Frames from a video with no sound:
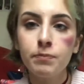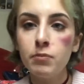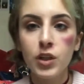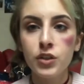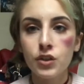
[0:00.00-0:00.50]

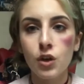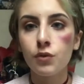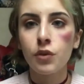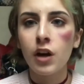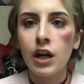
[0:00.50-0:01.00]
But you know,
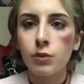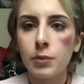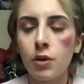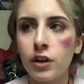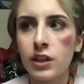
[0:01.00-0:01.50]
for Halloween
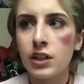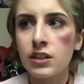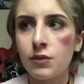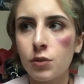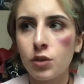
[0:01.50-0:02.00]

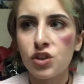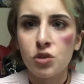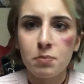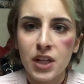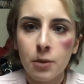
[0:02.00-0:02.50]
parties, if you want to do
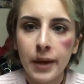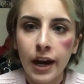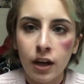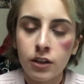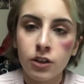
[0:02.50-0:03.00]
a beat up
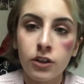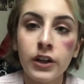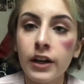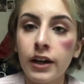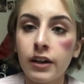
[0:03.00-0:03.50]
character,
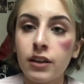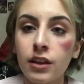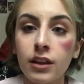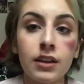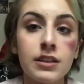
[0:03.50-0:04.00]
I
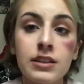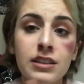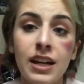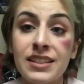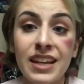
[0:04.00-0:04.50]
think
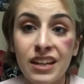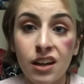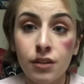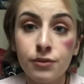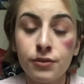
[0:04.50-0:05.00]
that's enough.